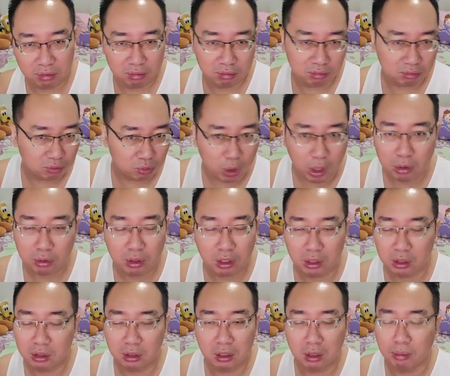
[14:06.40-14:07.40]
well,
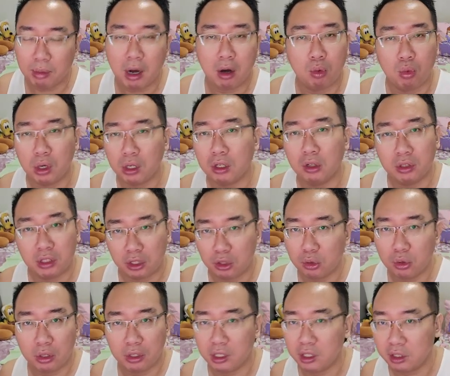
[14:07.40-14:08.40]
the amount of workload they
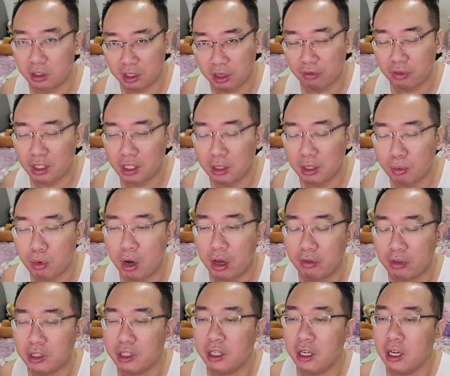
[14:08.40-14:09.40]
do on it is definitely
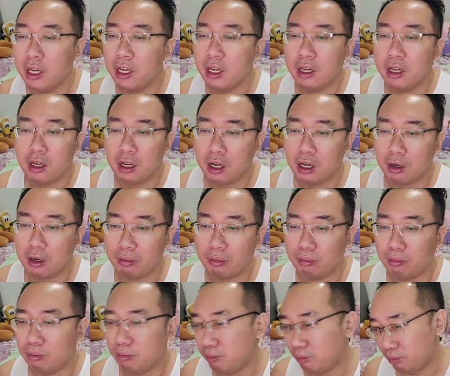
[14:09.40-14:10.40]
private.
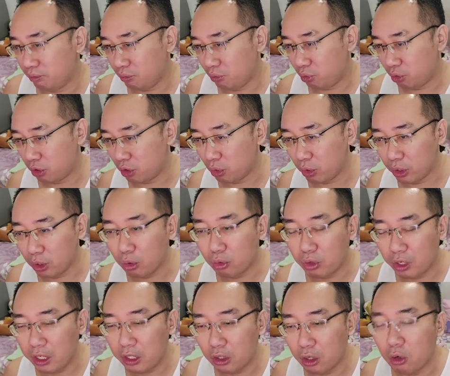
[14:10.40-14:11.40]
So we don't
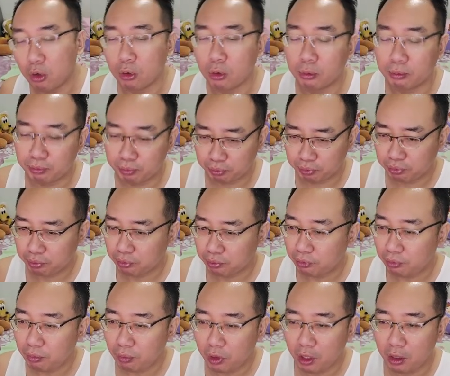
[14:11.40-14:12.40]
really know.
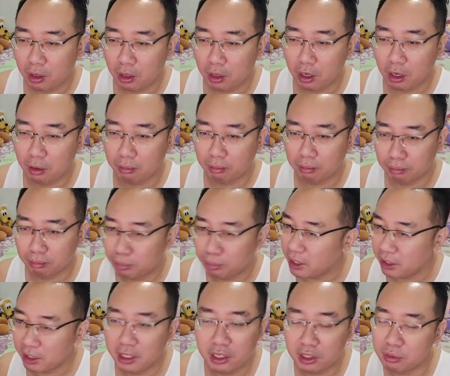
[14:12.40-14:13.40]

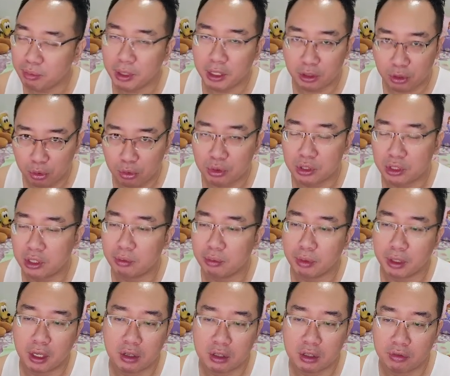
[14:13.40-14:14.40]
But it is being used
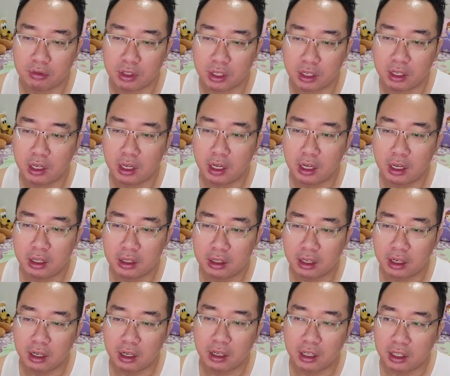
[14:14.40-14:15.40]
because of
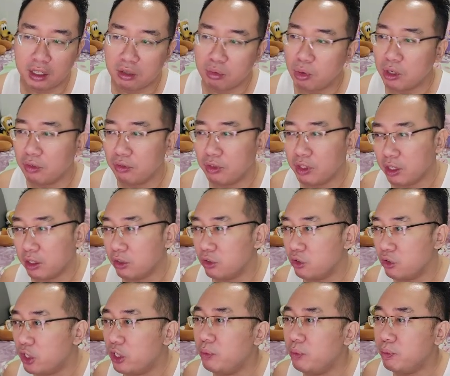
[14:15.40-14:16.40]
it's one of the
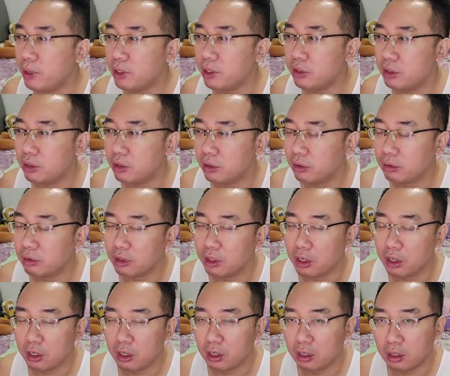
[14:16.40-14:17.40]
cheapest
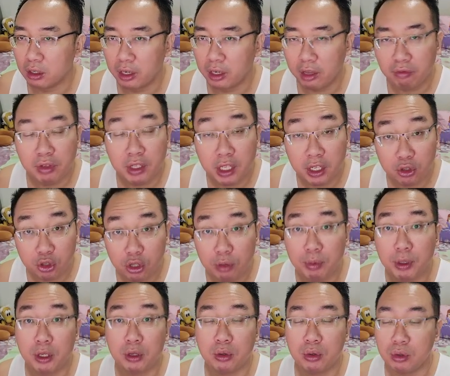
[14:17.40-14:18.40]
NVIDIA
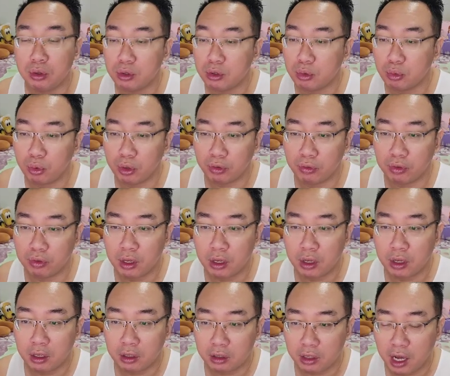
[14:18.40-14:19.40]
GPUs with
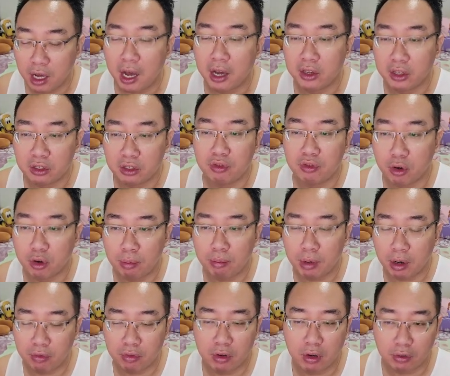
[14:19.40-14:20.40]
the highest VRAM
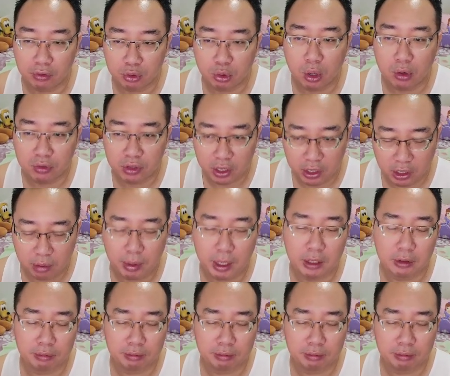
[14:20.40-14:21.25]
buffer of 12GB.